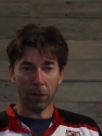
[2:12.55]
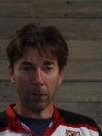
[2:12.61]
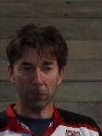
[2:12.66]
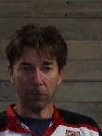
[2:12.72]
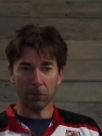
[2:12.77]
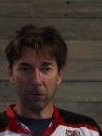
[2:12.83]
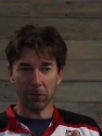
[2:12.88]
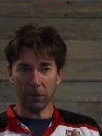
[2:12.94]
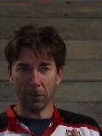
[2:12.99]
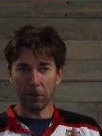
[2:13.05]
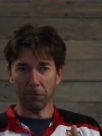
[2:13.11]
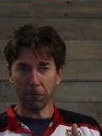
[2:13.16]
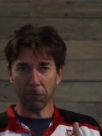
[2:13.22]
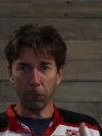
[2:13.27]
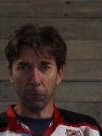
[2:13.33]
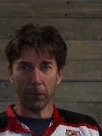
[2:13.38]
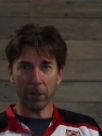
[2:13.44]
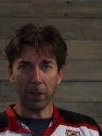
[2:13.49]
can see the
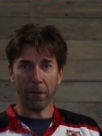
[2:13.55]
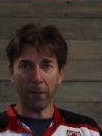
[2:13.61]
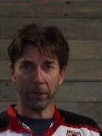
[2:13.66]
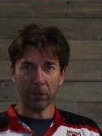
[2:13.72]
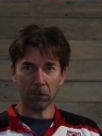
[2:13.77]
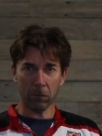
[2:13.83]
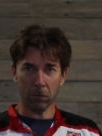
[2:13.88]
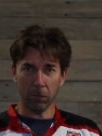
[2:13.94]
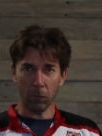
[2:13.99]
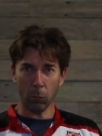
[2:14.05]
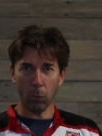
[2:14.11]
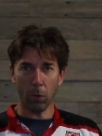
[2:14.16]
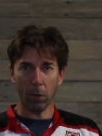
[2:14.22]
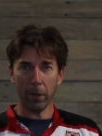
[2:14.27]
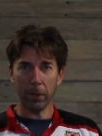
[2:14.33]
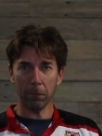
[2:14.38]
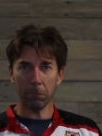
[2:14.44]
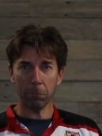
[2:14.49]
fruit characters of the
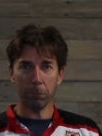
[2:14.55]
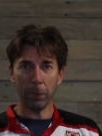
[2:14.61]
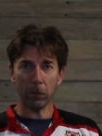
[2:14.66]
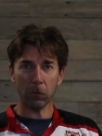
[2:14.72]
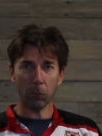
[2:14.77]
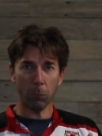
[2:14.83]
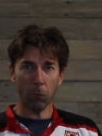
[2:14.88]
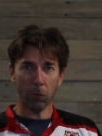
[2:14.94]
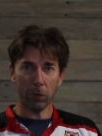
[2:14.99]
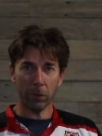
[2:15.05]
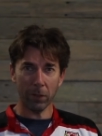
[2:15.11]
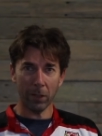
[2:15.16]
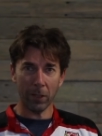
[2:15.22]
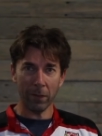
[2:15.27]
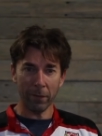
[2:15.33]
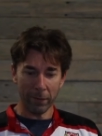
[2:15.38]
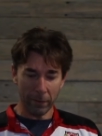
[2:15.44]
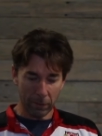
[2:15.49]
wine much more
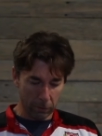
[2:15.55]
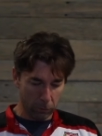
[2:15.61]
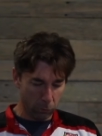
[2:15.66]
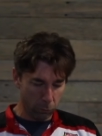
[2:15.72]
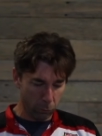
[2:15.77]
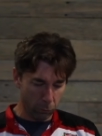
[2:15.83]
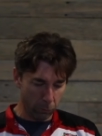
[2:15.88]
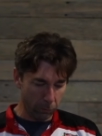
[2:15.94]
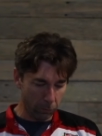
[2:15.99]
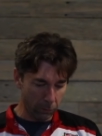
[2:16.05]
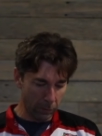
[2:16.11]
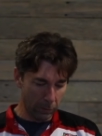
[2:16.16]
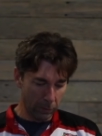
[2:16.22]
clearly than I could